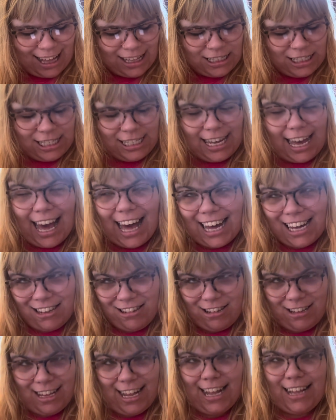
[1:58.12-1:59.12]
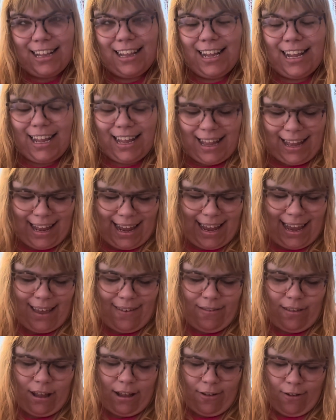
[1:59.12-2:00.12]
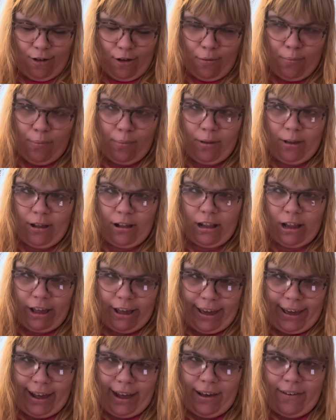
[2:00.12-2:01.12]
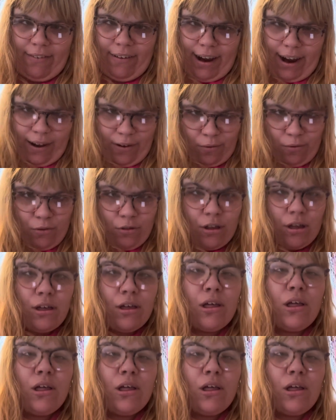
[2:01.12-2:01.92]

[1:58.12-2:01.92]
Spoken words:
she accidentally leaves her notebook lying around